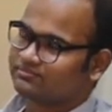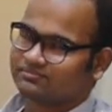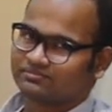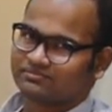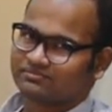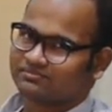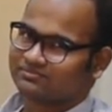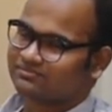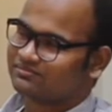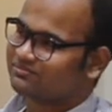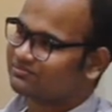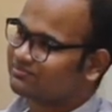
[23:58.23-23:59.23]

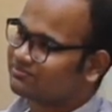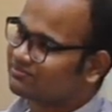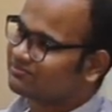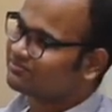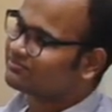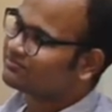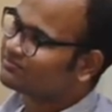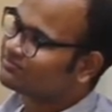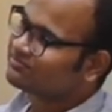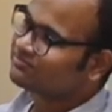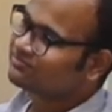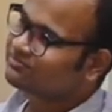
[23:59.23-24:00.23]

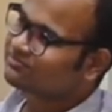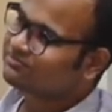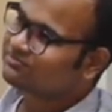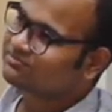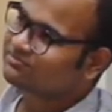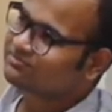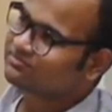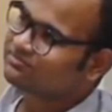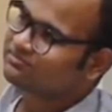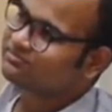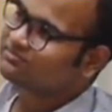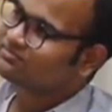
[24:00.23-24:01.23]

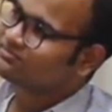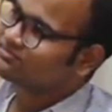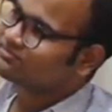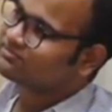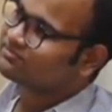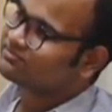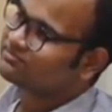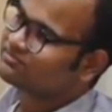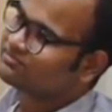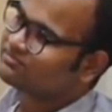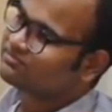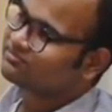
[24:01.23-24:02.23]

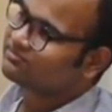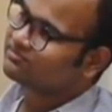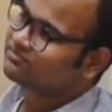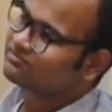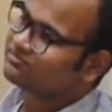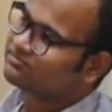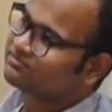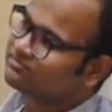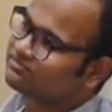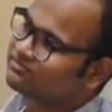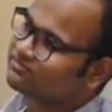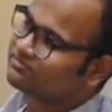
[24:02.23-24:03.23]

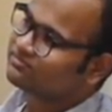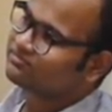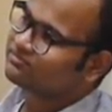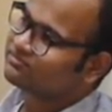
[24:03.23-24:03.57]
(not speaking)